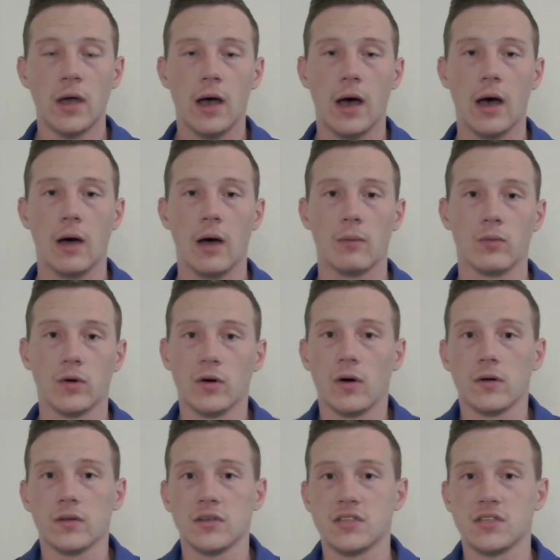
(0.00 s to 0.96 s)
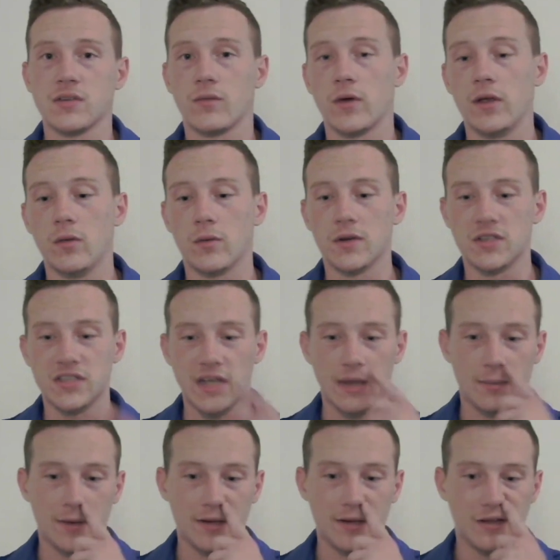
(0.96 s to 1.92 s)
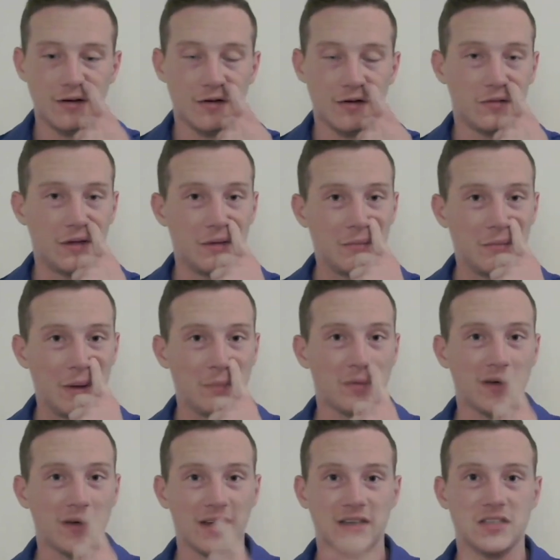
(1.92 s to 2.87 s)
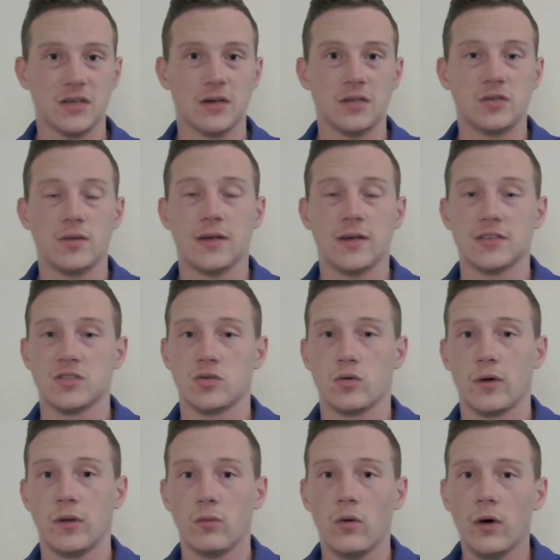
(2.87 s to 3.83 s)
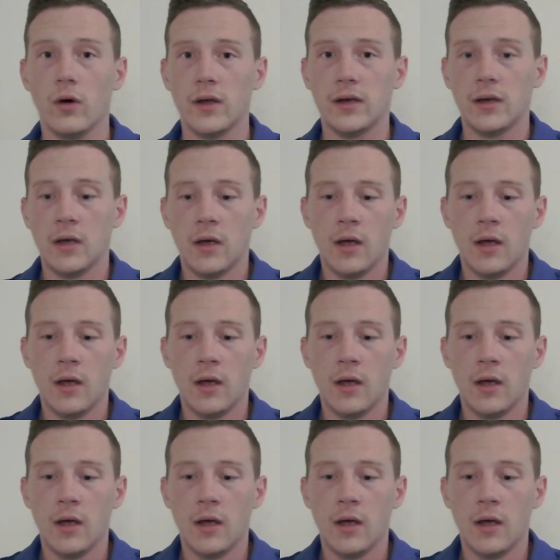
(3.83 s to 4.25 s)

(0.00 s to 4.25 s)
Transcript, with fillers: um, regardless of what you want to say about you know him not playing a ton in 2021.